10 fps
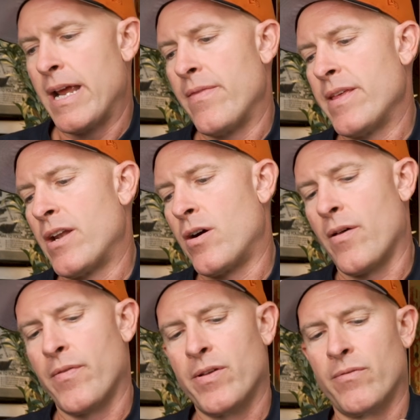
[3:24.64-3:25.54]
And then
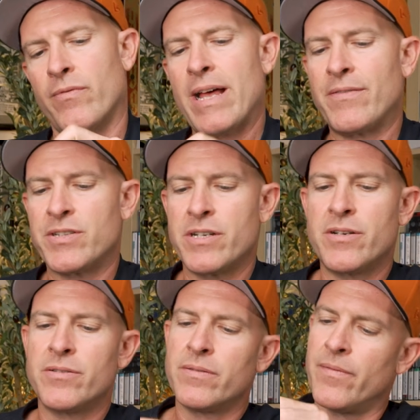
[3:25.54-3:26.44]
on the left
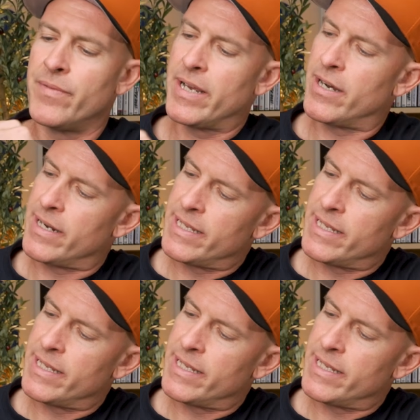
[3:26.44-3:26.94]
shoe, there it